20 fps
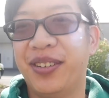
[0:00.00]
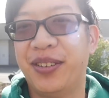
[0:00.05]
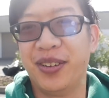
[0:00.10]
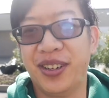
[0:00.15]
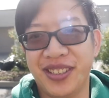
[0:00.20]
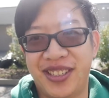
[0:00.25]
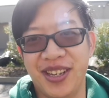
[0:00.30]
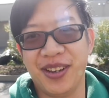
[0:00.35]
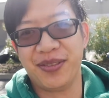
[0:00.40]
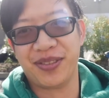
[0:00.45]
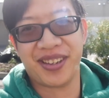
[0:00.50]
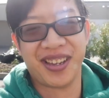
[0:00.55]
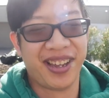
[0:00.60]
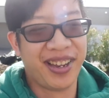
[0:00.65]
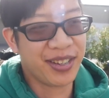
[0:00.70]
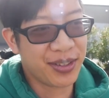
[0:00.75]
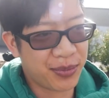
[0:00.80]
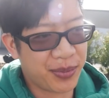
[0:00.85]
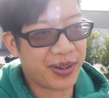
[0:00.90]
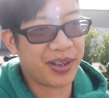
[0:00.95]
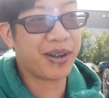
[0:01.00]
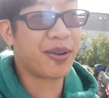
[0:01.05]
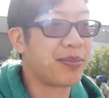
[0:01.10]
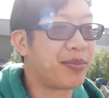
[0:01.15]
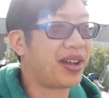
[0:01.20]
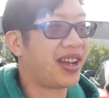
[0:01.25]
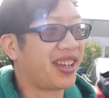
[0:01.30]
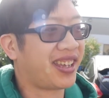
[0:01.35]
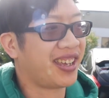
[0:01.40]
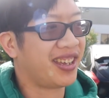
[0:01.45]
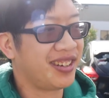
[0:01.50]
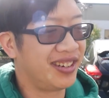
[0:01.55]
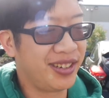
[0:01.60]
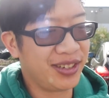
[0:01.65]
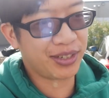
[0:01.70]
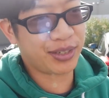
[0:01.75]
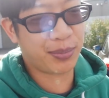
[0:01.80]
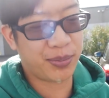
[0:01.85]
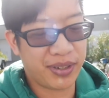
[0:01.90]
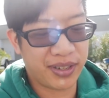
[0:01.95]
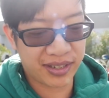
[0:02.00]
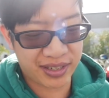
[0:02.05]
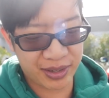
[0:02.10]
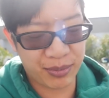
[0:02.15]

What's up, guys? We are back at Neil's place